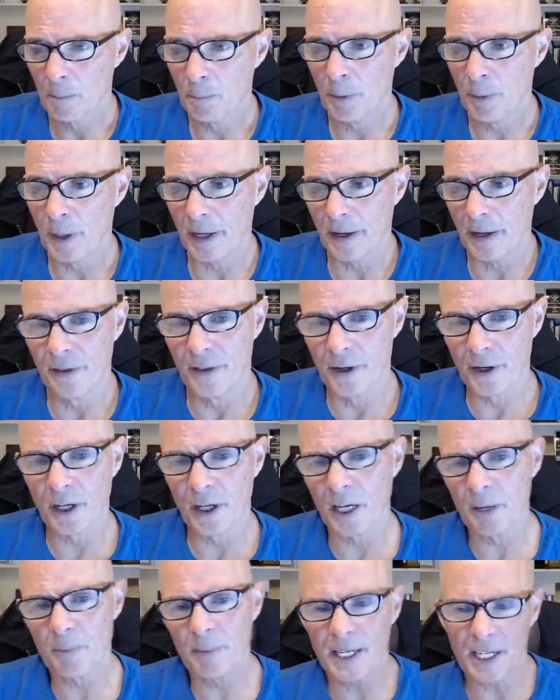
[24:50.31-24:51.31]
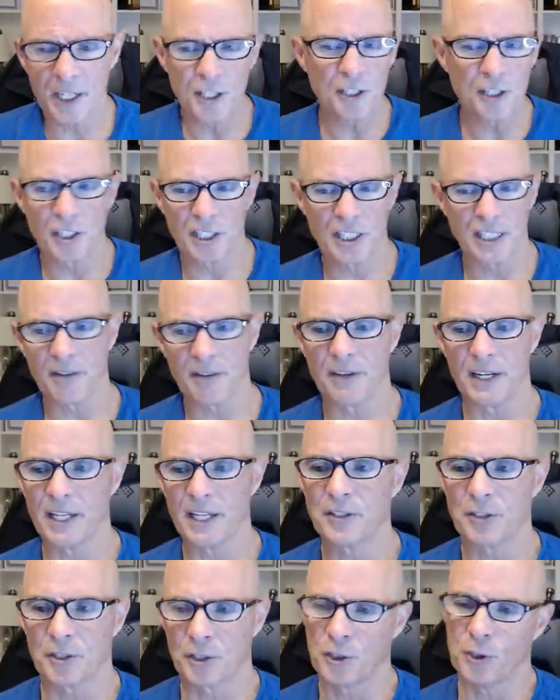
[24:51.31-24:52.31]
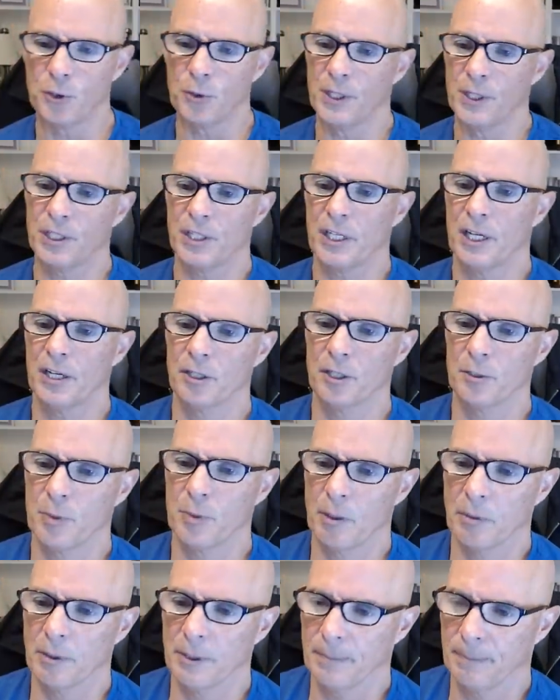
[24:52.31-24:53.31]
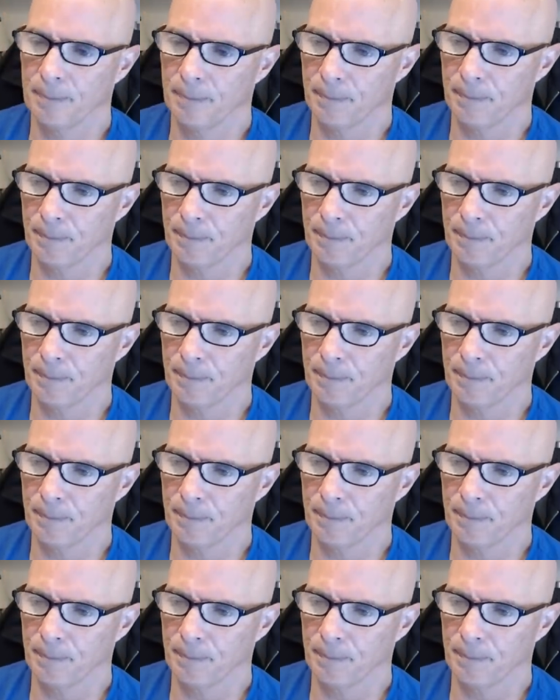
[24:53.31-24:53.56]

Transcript: but they're going to be inch and seven eighths or two inch headers probably.